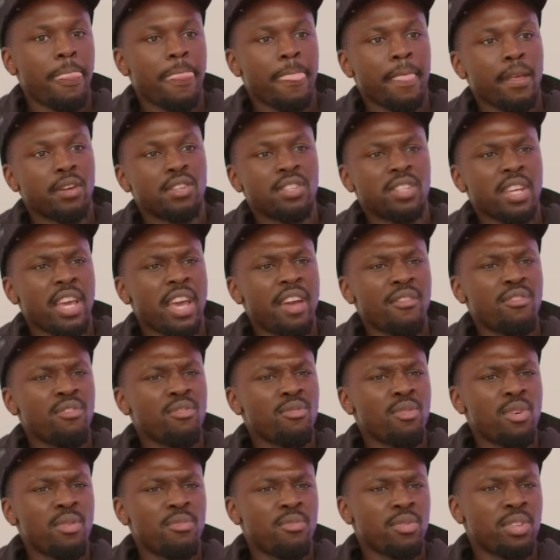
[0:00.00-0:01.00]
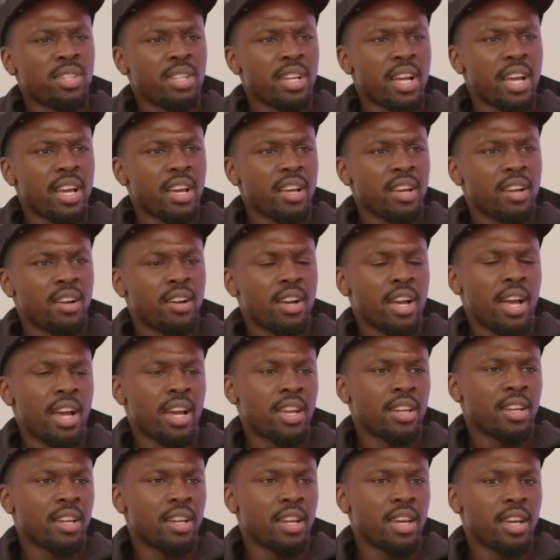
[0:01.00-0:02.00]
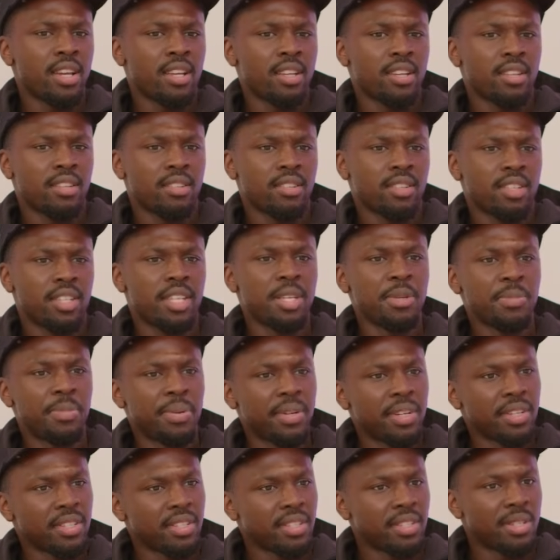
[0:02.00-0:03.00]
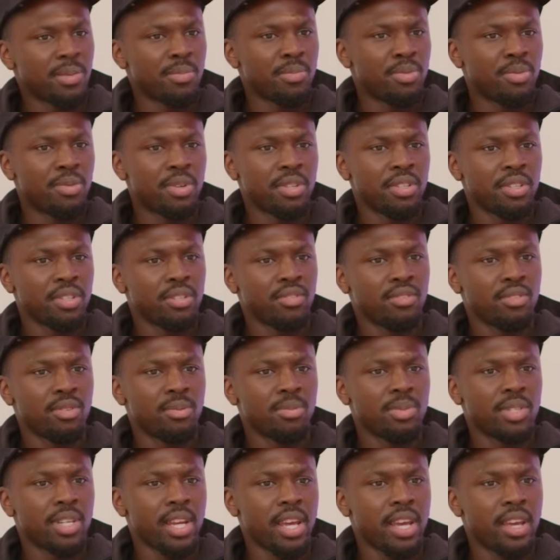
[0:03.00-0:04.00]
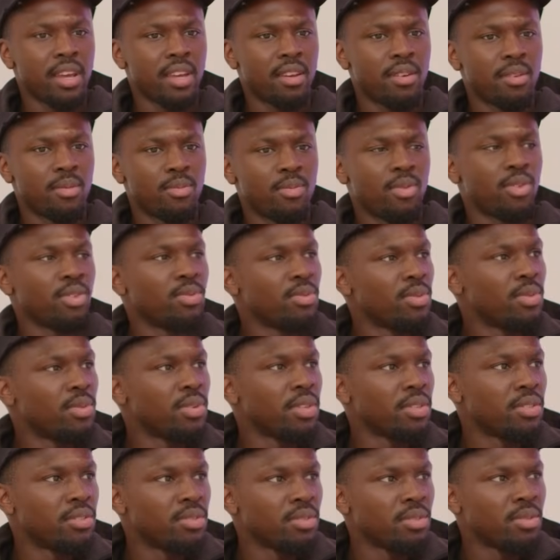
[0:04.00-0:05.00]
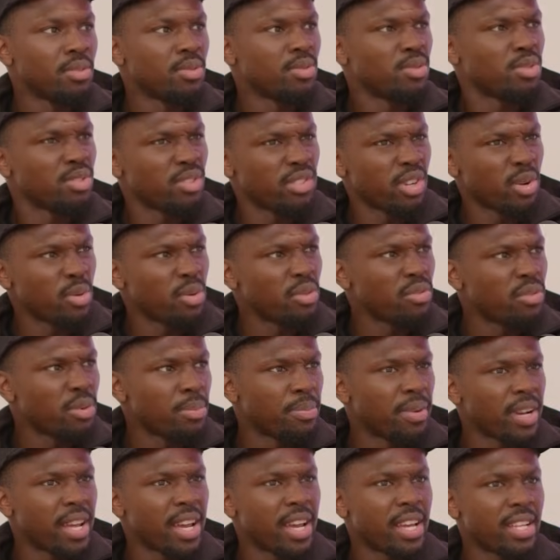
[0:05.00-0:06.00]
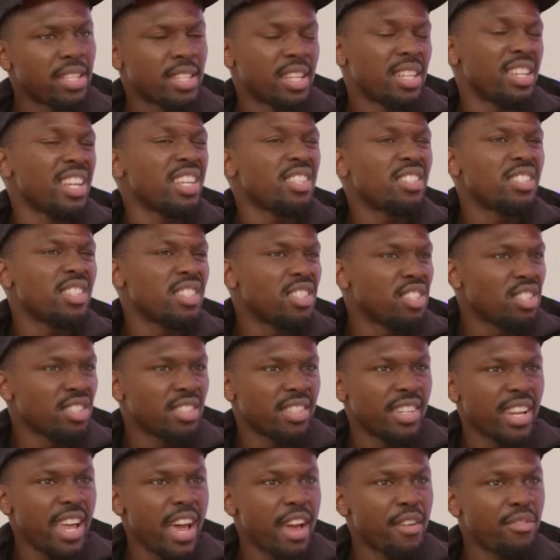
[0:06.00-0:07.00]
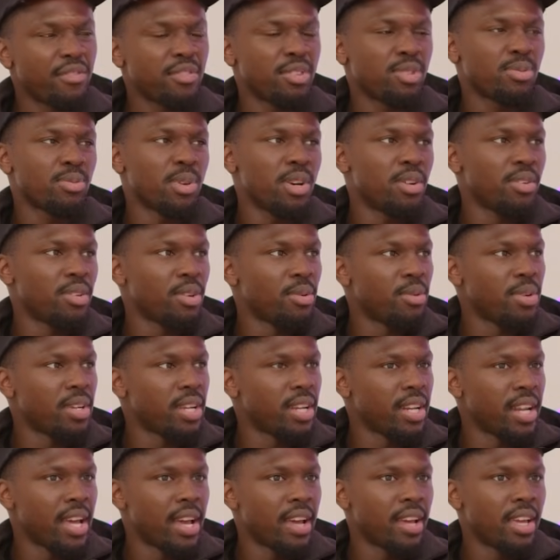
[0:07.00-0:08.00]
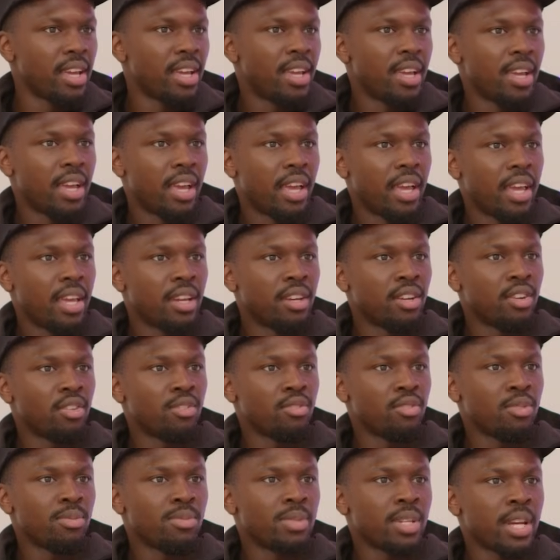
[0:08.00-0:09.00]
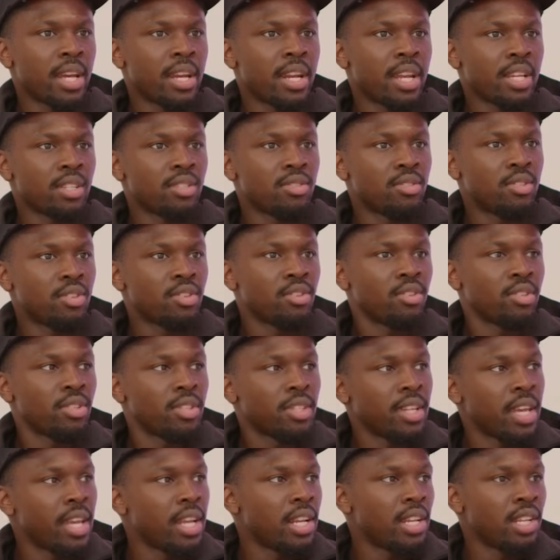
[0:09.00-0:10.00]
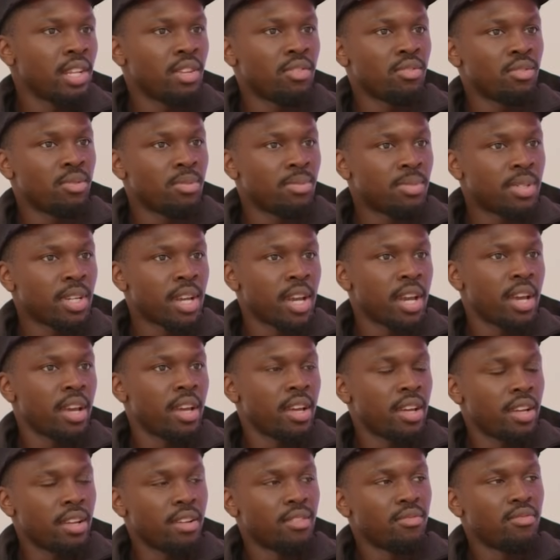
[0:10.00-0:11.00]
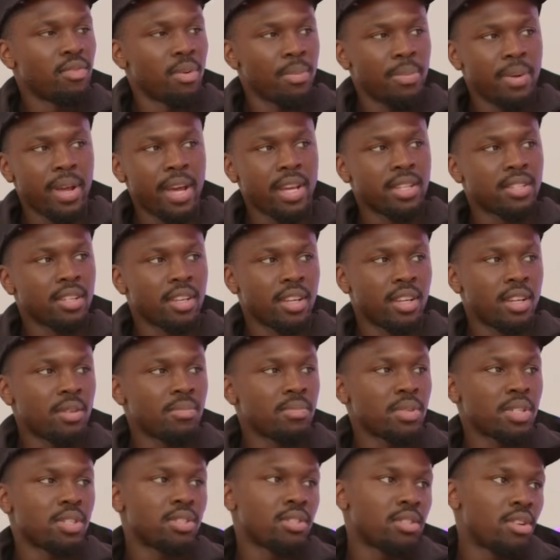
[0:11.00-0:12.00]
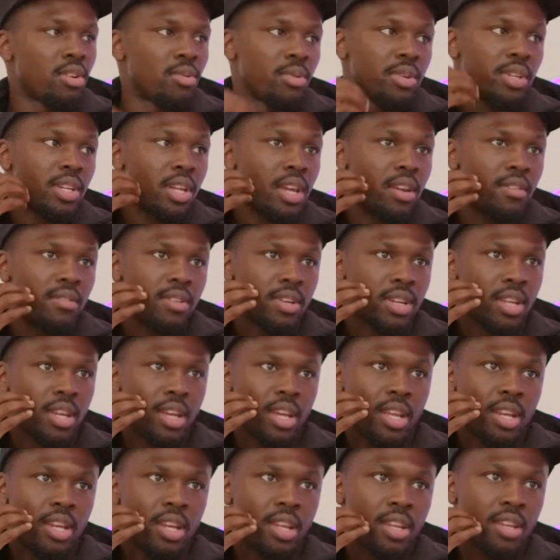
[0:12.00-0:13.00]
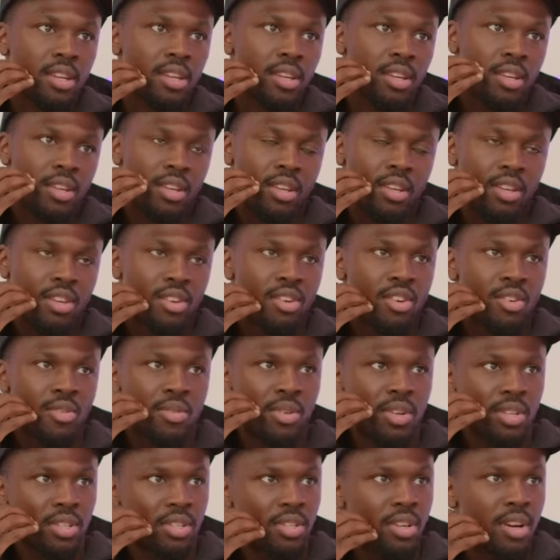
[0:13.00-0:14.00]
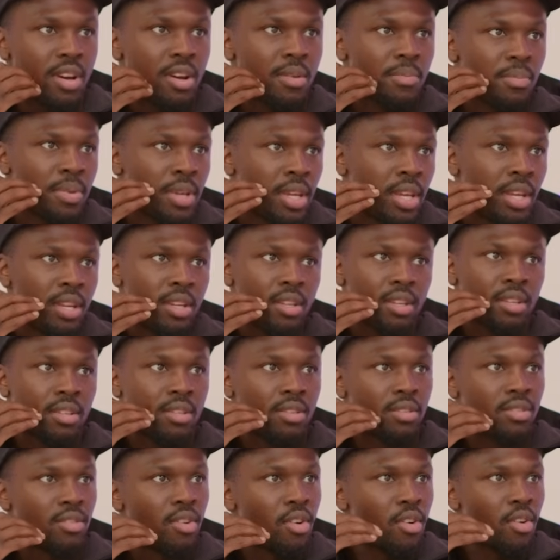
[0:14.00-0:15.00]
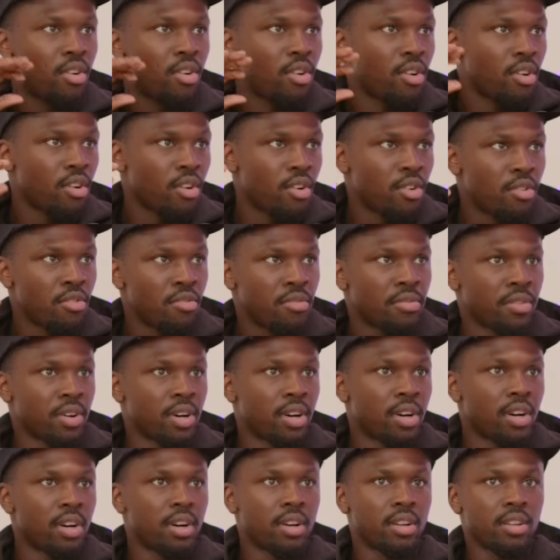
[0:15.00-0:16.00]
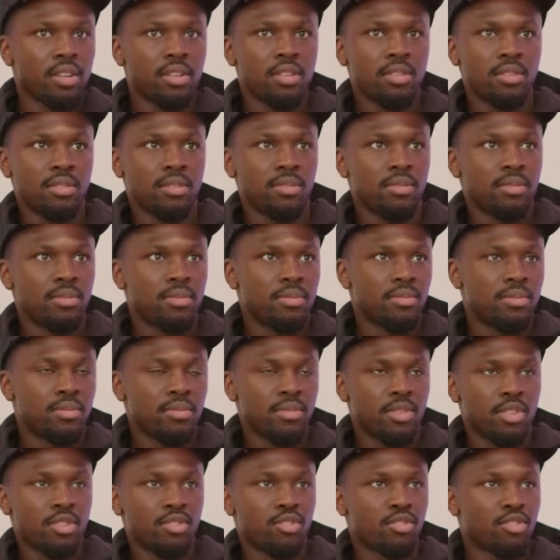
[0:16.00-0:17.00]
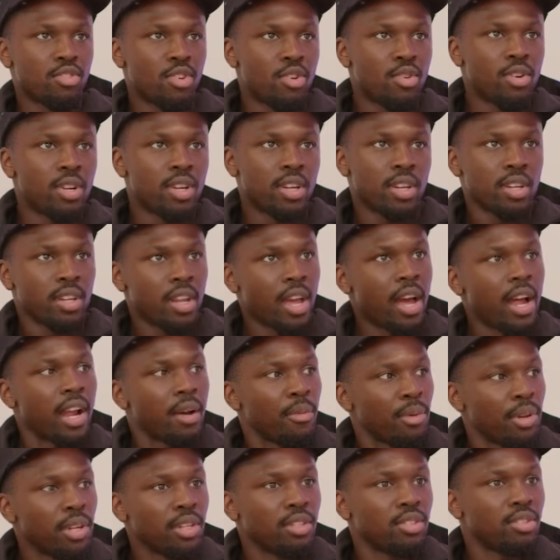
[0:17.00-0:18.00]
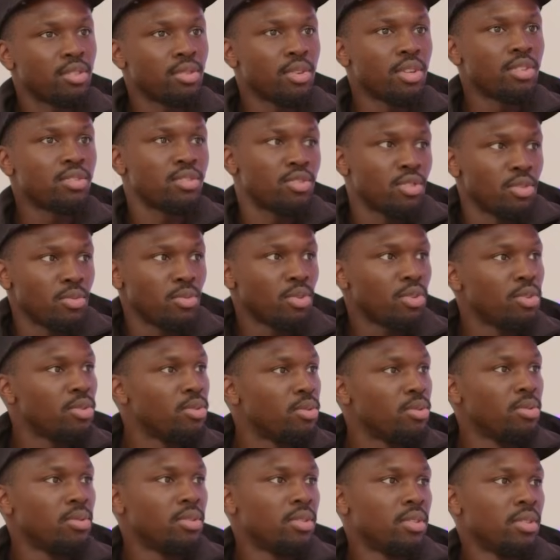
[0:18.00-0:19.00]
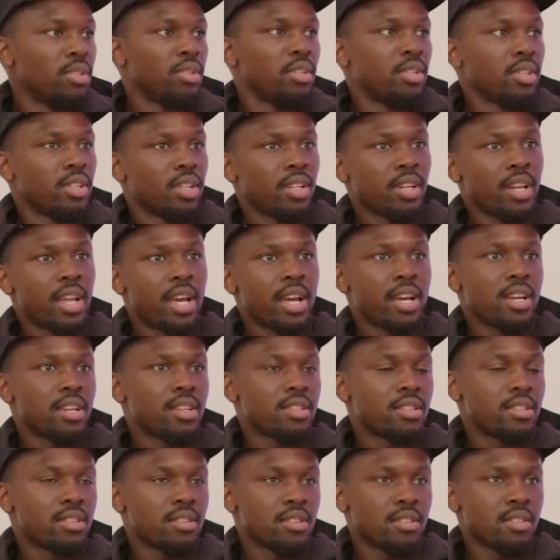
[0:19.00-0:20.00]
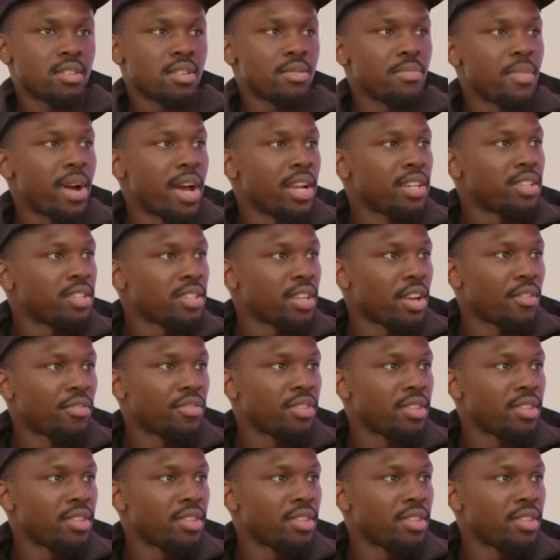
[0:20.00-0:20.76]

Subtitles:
because everyone was like kind of like keeping it simple in the group chat. What do you want to do? Slower replies. And that's it's just life as well though, innit? Like in a group chat, that's not your daily group chat. Replies are going to be slow in there, innit? And then you don't want to start being over controlling and we need to do a Zoom call. So you might just have to.